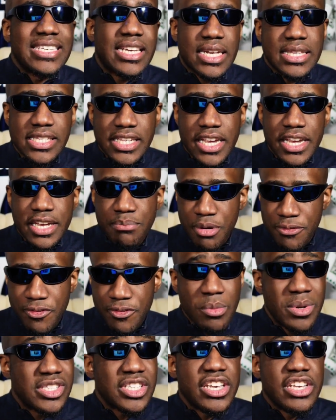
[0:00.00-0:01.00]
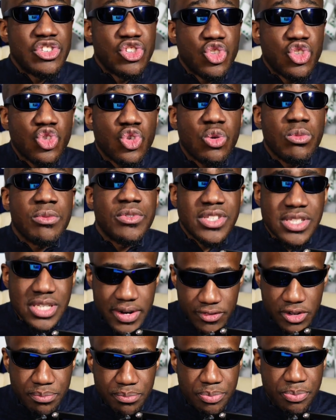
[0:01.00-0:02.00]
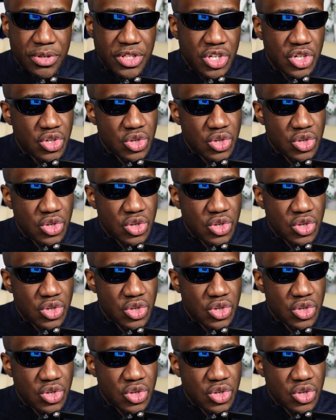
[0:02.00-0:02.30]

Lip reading: 10 performance in several positions.